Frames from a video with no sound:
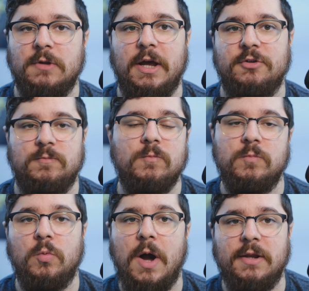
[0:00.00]
I
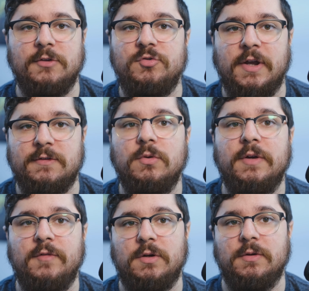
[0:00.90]
highly suggest you
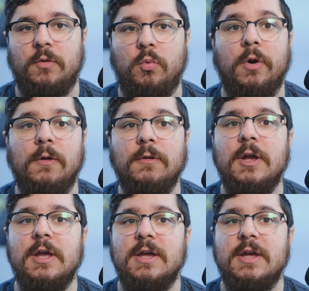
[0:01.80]
give it a roll.